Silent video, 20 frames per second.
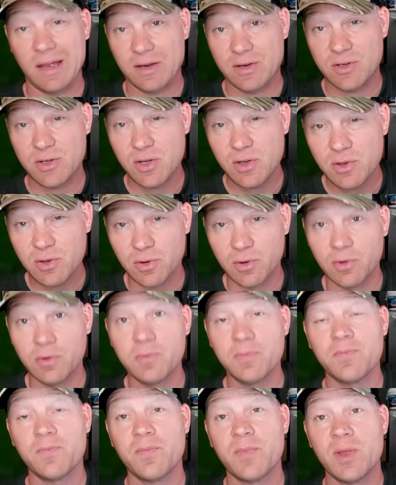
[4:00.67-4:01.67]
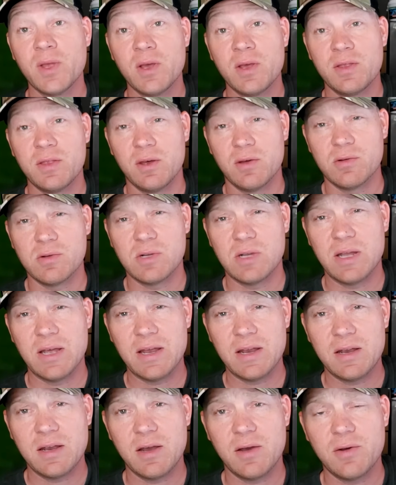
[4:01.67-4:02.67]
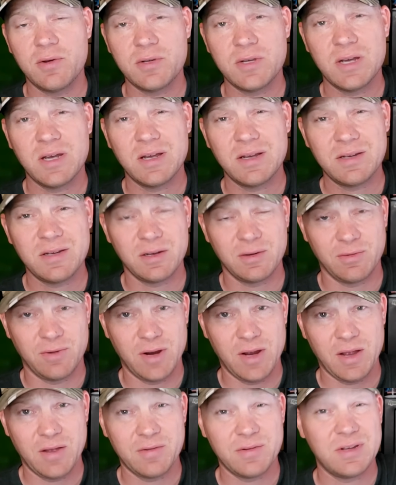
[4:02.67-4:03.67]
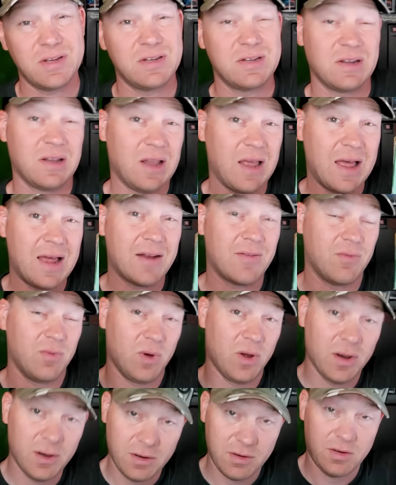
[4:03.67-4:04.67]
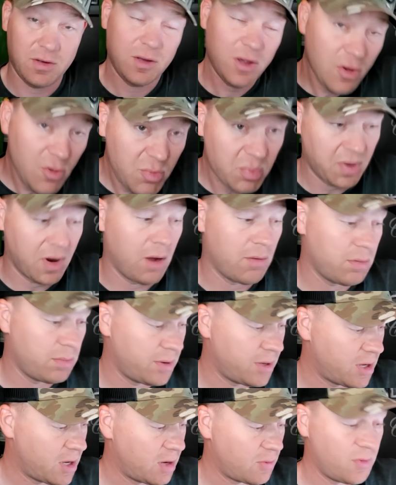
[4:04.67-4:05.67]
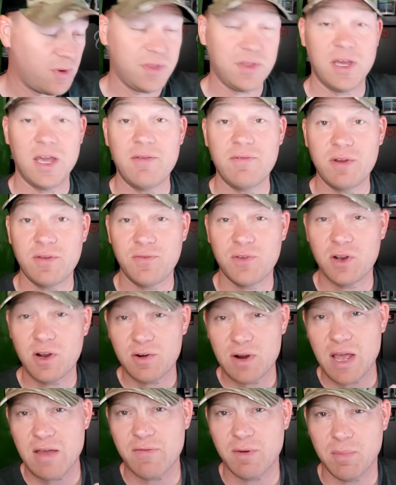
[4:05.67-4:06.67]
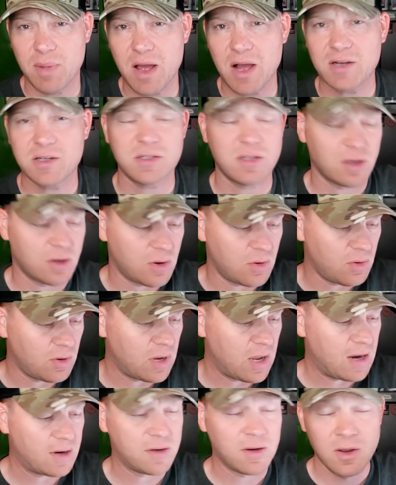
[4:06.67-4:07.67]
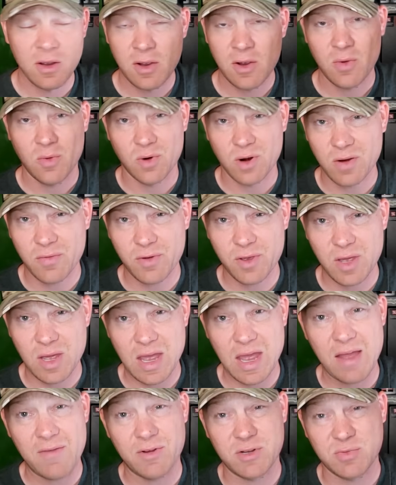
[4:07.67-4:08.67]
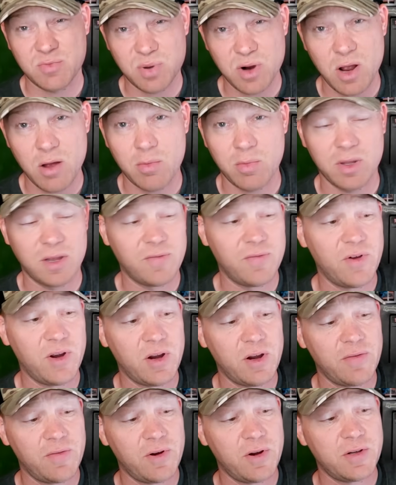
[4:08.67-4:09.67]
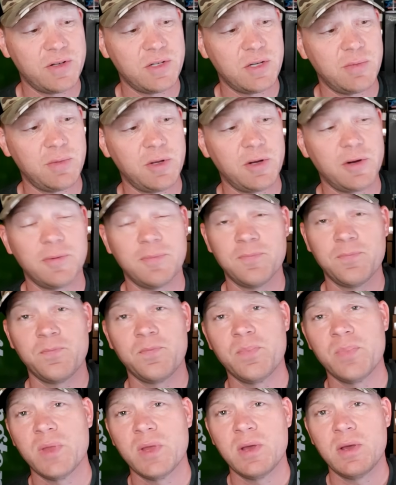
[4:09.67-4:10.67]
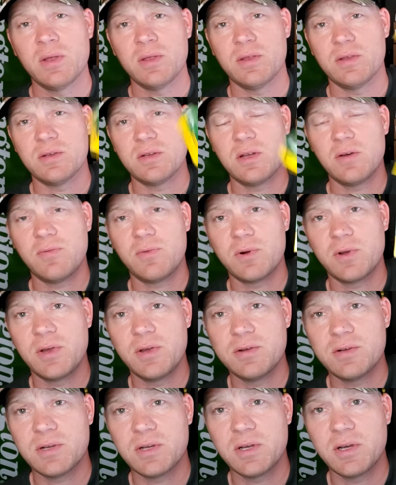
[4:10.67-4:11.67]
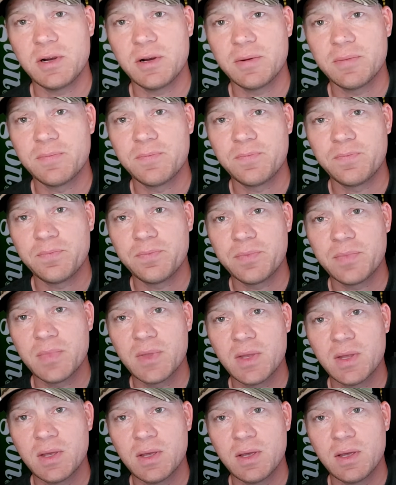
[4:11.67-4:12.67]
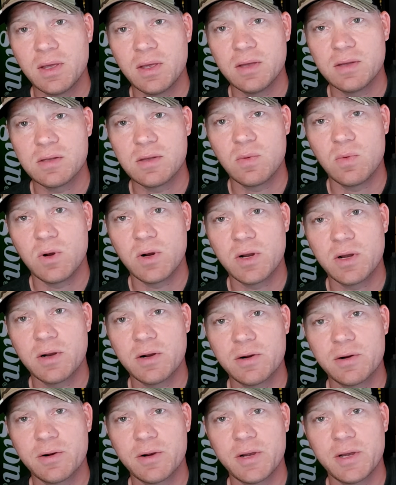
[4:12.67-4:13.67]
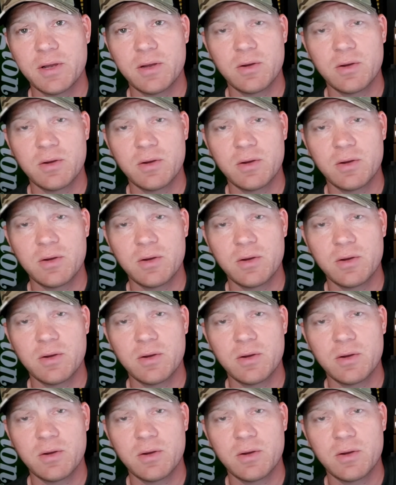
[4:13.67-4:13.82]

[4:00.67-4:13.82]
and two, those lead nose hunting rounds is a lot of what you probably hunt with. Even if you don't have a box of the Core-Lokt, whatever you have is probably very, very similar. The stuff we're using here is the 100 grain